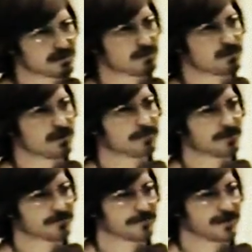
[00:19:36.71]
So well,
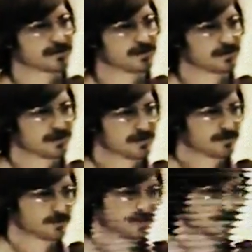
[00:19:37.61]
matter of fact, that
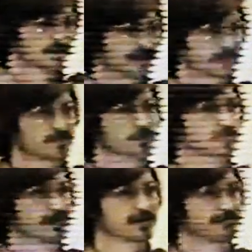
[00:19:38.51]
in the last
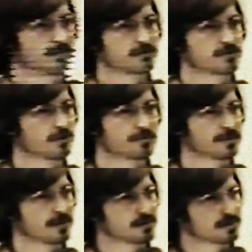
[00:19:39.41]
2.5 years,
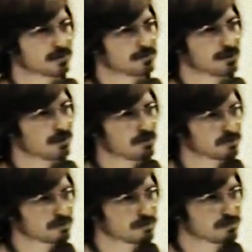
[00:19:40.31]
nobody else has come
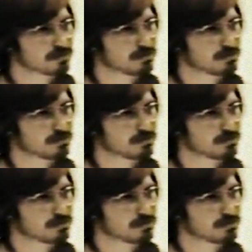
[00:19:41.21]
close.